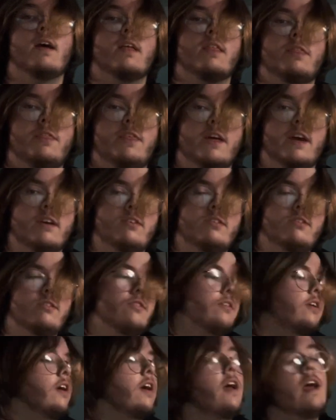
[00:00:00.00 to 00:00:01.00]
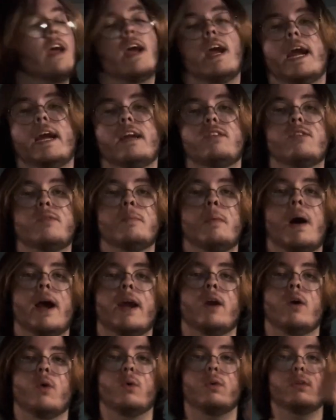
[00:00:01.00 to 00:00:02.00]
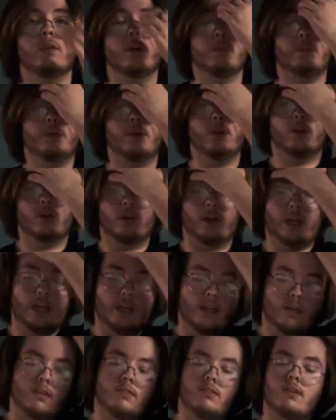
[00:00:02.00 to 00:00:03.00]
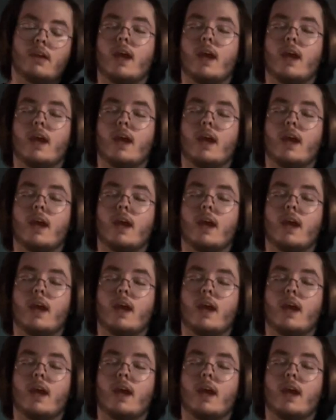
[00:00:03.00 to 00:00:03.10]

this. It's my old computer. It's